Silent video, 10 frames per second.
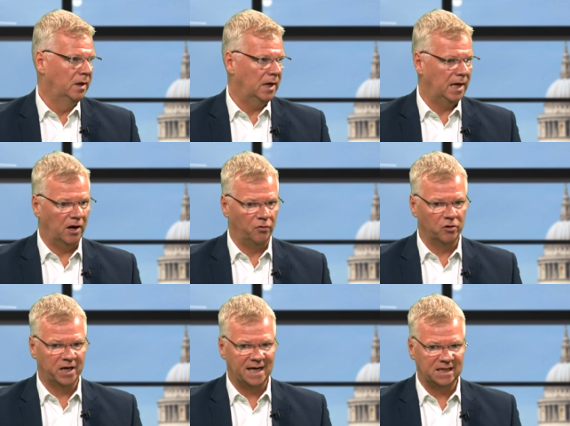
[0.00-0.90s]
An
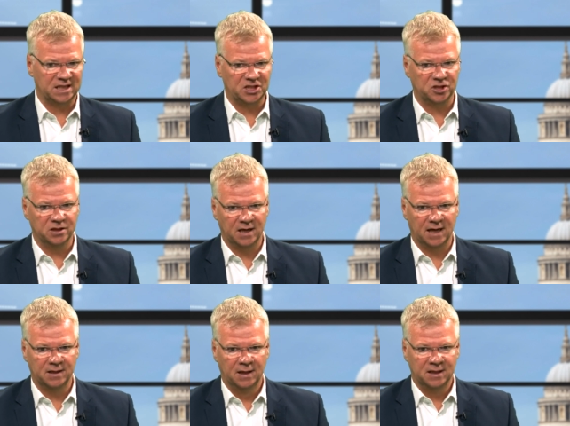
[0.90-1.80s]
organisation
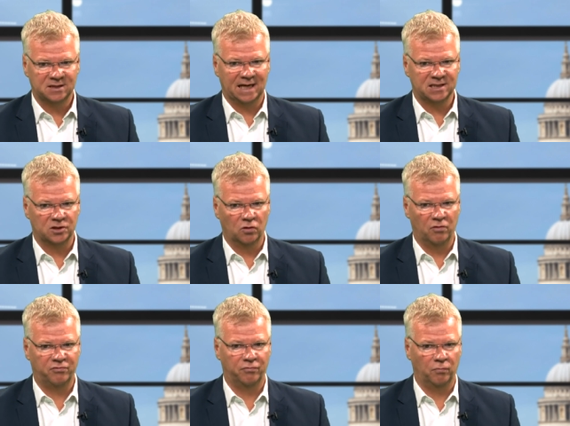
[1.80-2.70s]
that started
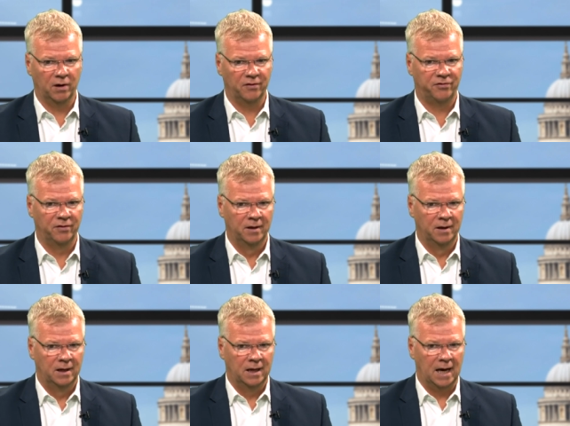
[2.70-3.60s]
off with
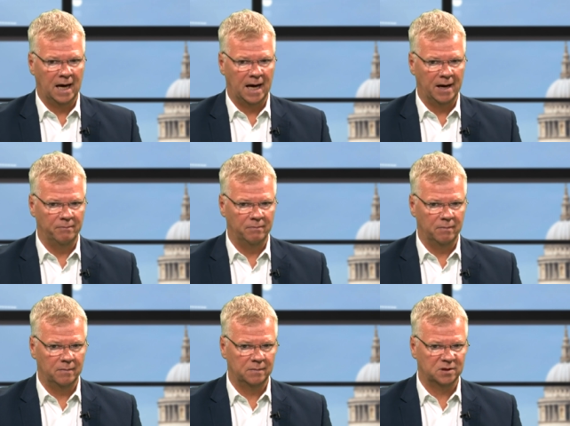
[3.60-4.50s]

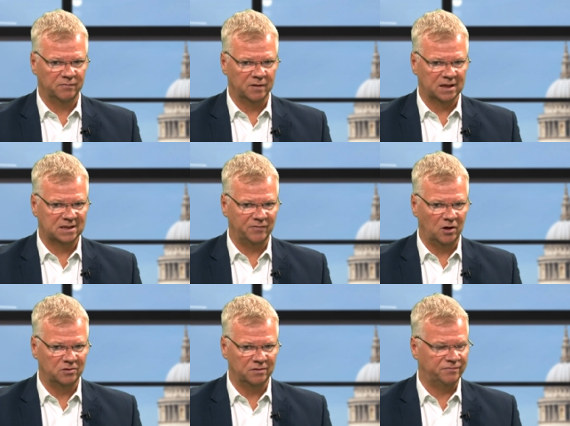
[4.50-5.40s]
something like
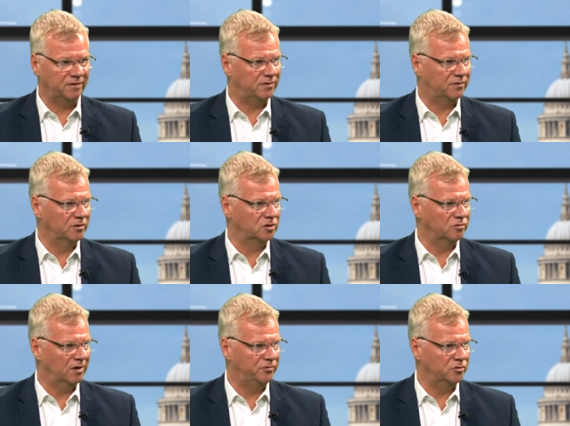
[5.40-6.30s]
750,000
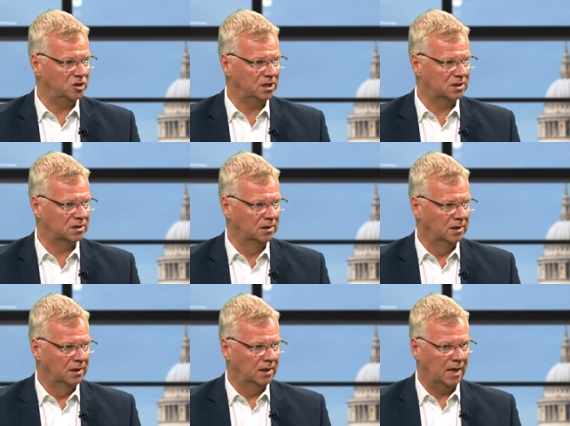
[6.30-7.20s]
refugees
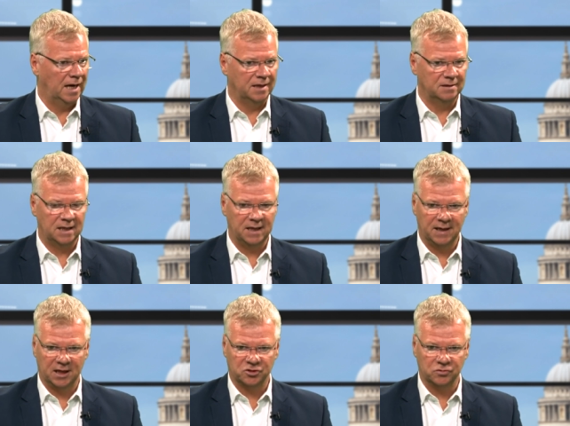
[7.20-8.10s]
and
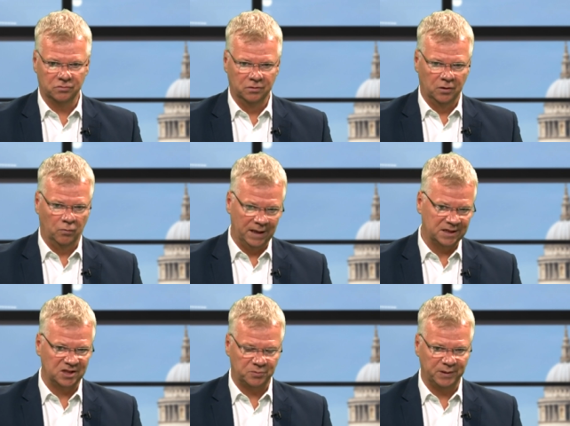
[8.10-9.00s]
natural
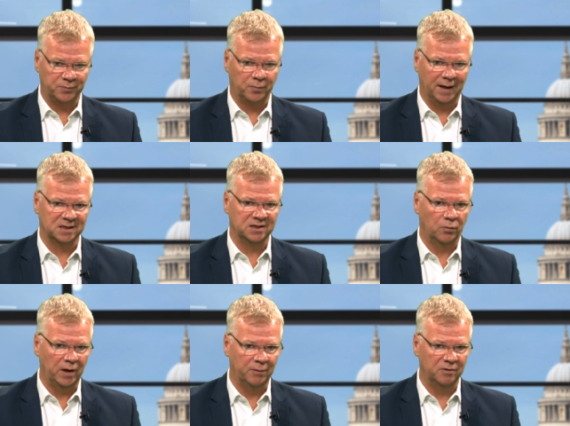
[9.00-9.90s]
wastage, people passing
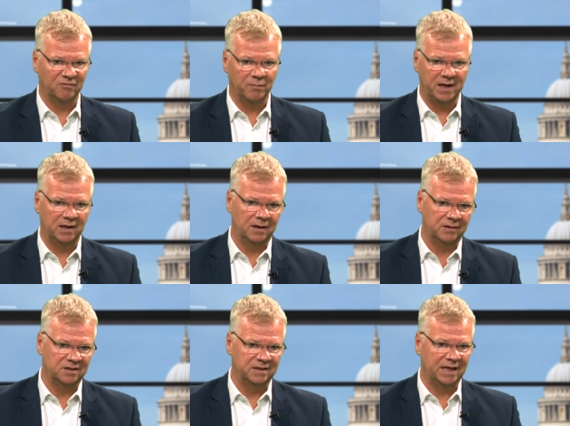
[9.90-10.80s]
away, would have meant that
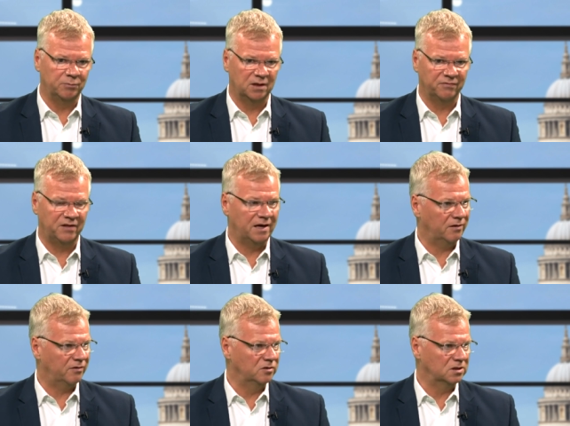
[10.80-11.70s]
today we'd have
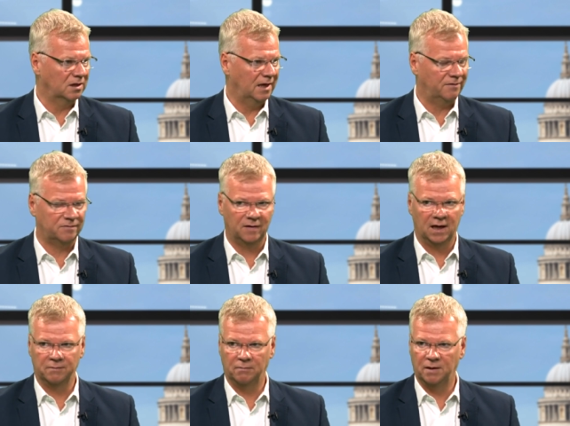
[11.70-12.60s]
30,000 left
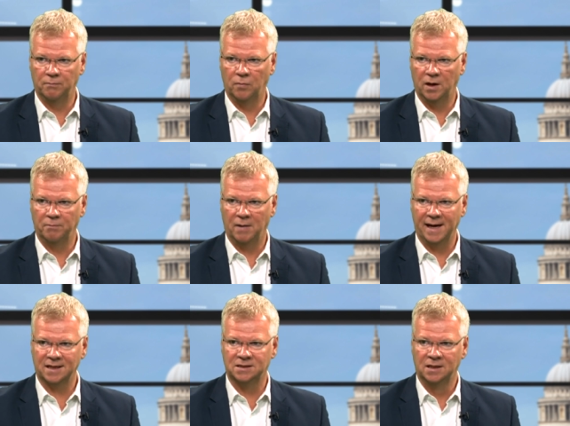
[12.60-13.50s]
at
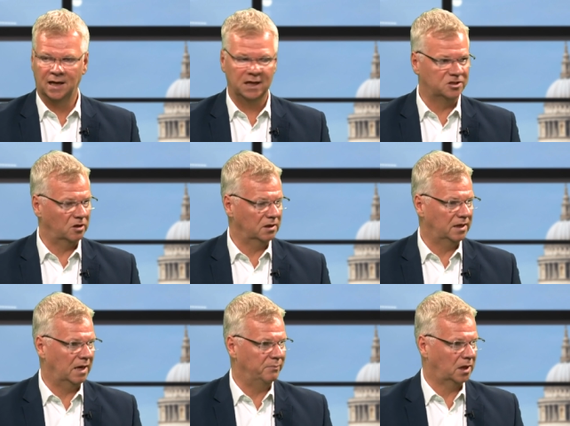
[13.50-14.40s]
max, and suddenly
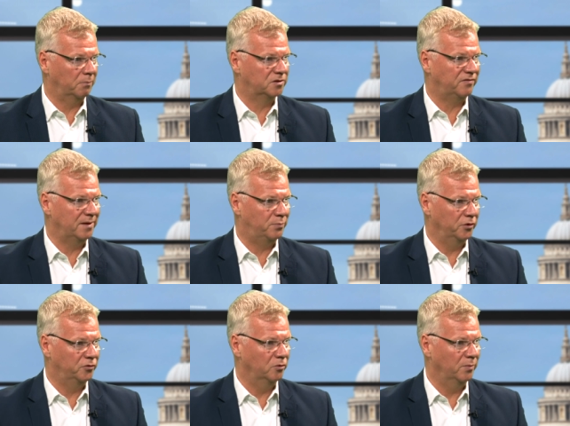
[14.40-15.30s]
that becomes
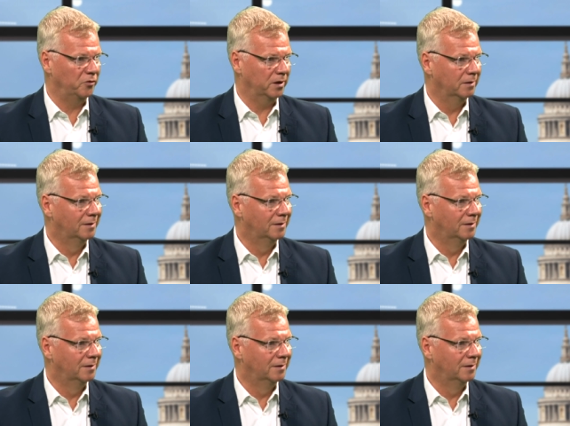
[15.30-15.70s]
5.2 million.